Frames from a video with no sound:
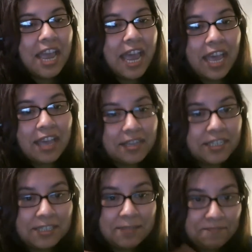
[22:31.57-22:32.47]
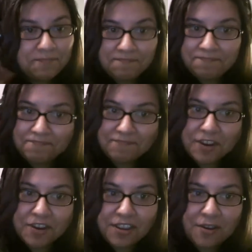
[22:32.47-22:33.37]
And
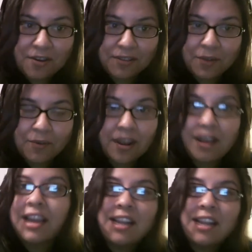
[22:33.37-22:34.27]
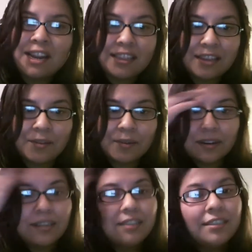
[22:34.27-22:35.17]
there you go. Like we're not hiding anything.
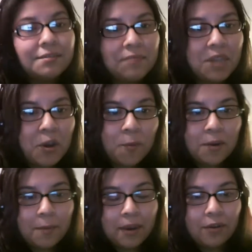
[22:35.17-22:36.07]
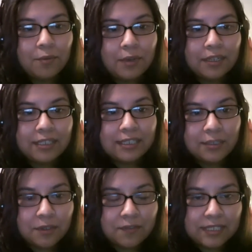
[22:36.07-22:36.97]
We're going to be open about what it is
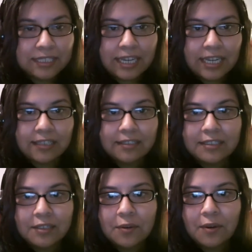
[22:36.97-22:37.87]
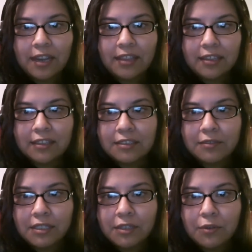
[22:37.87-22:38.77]
that we're investigating. So I think that's
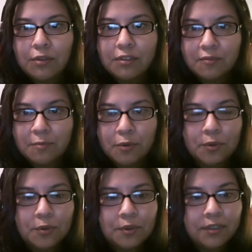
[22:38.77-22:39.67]
really cool of Peru.